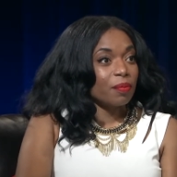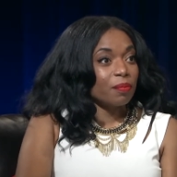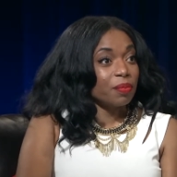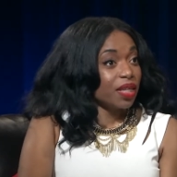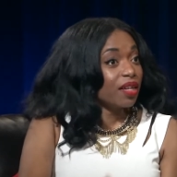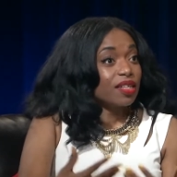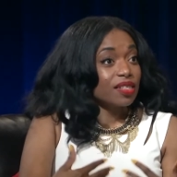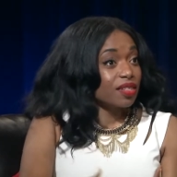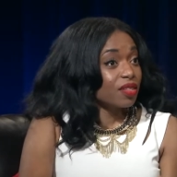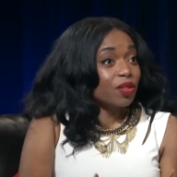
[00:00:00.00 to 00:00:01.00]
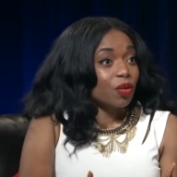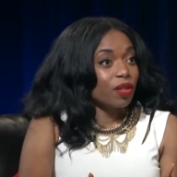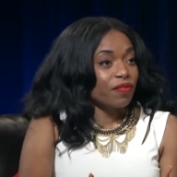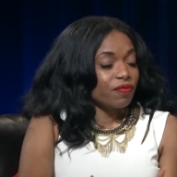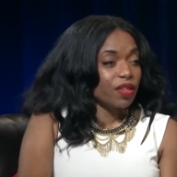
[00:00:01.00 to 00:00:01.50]
Because,
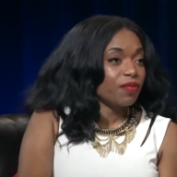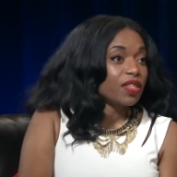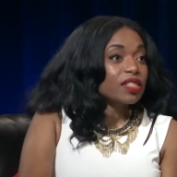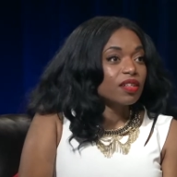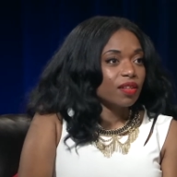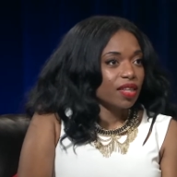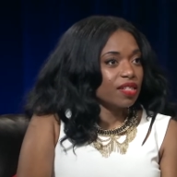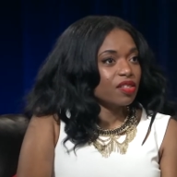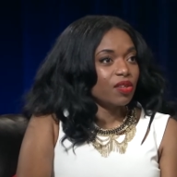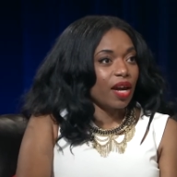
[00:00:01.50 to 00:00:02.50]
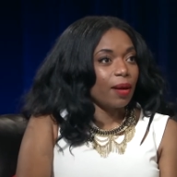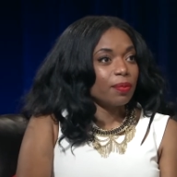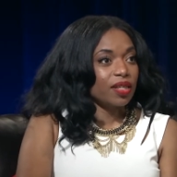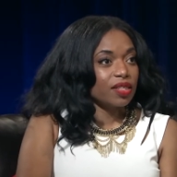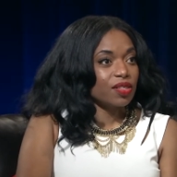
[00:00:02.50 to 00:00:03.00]
the physical things that are
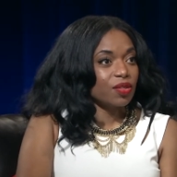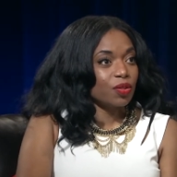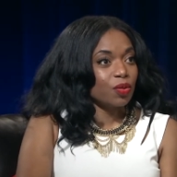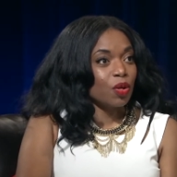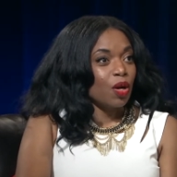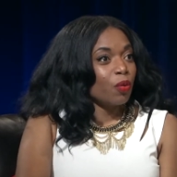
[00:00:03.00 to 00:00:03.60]
happening to you.